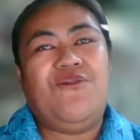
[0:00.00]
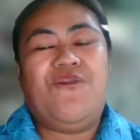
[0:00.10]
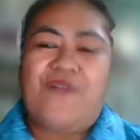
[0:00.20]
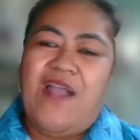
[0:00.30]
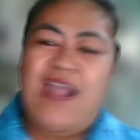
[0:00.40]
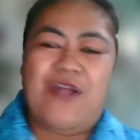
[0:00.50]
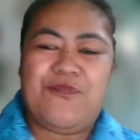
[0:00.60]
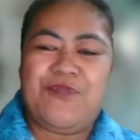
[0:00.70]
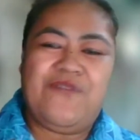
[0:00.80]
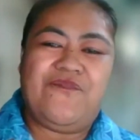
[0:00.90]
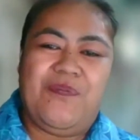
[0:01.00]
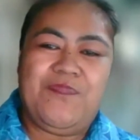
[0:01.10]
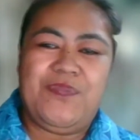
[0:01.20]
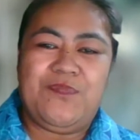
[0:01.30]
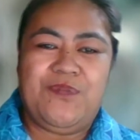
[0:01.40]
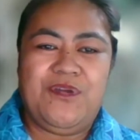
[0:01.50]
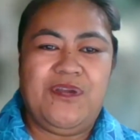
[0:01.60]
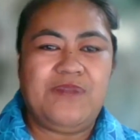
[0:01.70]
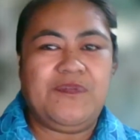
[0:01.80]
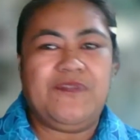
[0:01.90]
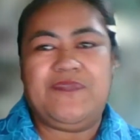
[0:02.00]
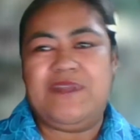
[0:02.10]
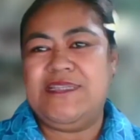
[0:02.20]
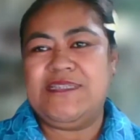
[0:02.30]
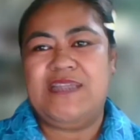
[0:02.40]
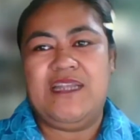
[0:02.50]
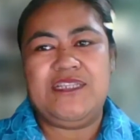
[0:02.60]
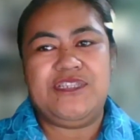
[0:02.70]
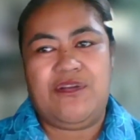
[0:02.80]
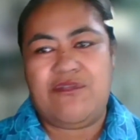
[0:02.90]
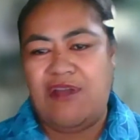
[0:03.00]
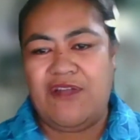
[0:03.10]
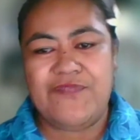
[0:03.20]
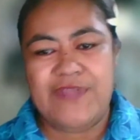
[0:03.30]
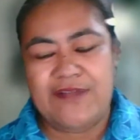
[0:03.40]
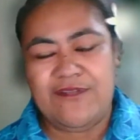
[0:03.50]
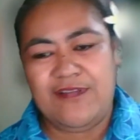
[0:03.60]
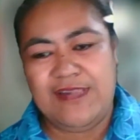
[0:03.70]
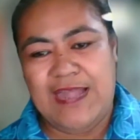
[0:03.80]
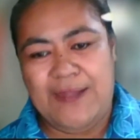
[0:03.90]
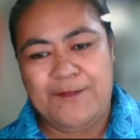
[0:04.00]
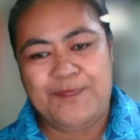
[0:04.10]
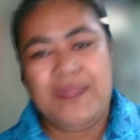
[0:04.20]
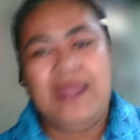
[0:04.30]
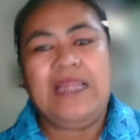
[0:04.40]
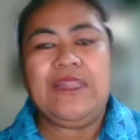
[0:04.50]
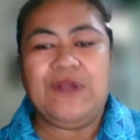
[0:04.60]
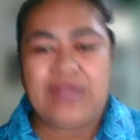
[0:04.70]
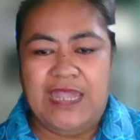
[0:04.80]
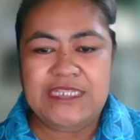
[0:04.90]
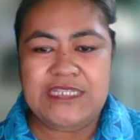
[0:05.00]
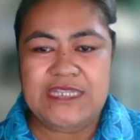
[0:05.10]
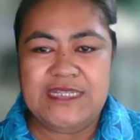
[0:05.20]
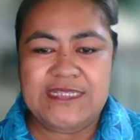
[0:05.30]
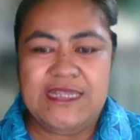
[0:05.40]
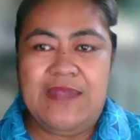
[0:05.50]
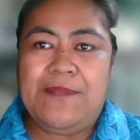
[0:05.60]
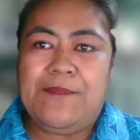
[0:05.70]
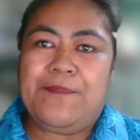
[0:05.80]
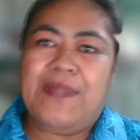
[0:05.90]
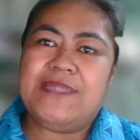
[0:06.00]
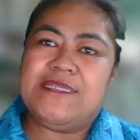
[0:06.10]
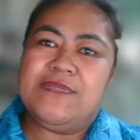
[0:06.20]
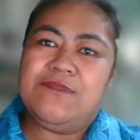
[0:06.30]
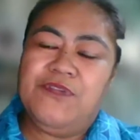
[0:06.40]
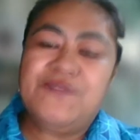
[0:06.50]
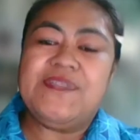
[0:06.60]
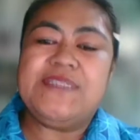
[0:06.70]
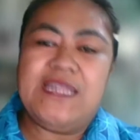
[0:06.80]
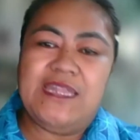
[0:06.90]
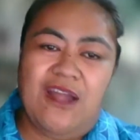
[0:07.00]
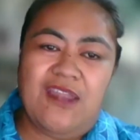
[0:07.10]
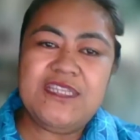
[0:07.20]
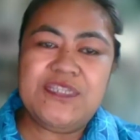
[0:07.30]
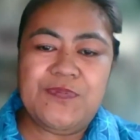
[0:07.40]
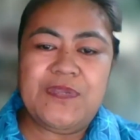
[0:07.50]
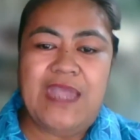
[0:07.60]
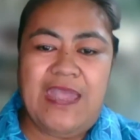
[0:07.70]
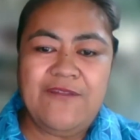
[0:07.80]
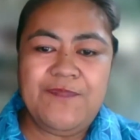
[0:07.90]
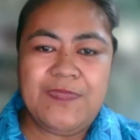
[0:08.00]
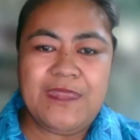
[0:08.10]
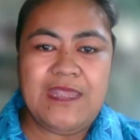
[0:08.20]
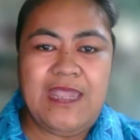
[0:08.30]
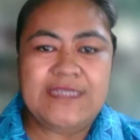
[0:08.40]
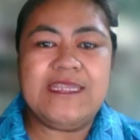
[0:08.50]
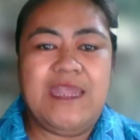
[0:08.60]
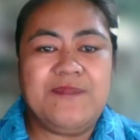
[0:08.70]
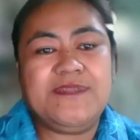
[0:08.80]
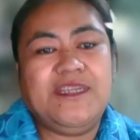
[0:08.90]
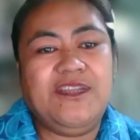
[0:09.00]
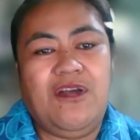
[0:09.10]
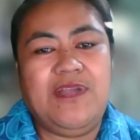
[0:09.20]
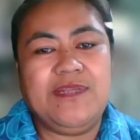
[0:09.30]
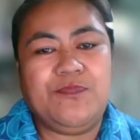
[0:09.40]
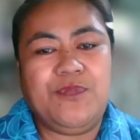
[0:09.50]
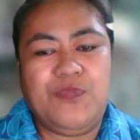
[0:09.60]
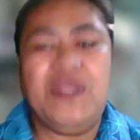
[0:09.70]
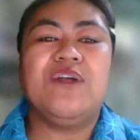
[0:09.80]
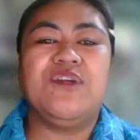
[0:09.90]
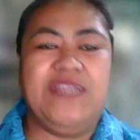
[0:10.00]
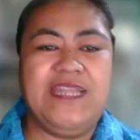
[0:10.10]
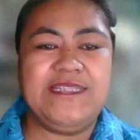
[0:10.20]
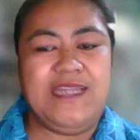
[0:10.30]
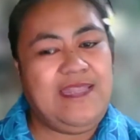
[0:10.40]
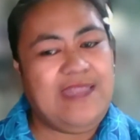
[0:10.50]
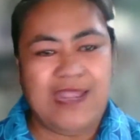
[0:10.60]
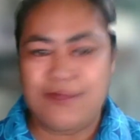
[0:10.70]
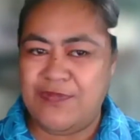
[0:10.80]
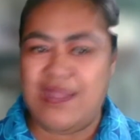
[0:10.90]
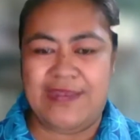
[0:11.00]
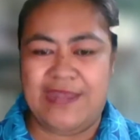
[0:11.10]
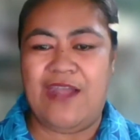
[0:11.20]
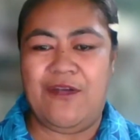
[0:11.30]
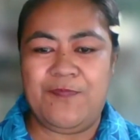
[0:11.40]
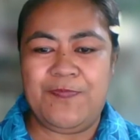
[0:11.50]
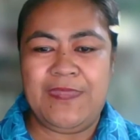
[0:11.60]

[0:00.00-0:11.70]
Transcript: We are so far away from the world with these geographical locations, But with the technology we have, it keeps, you know, we are connected like we are now,